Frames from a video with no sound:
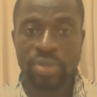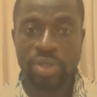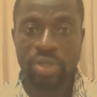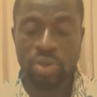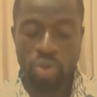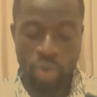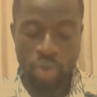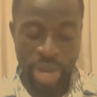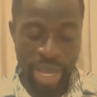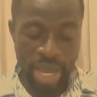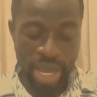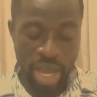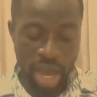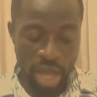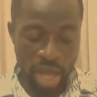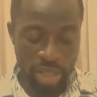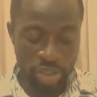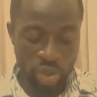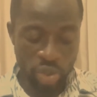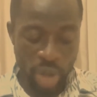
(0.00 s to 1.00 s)
we
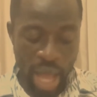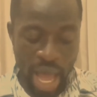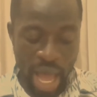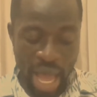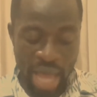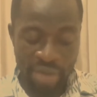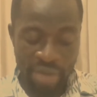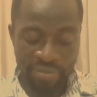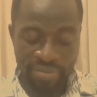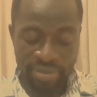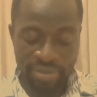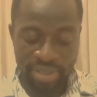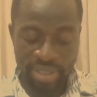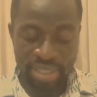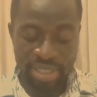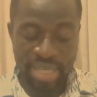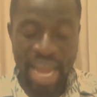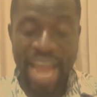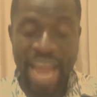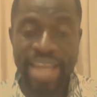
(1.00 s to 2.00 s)
also have
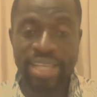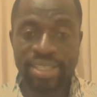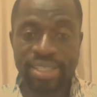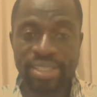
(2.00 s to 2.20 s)
night.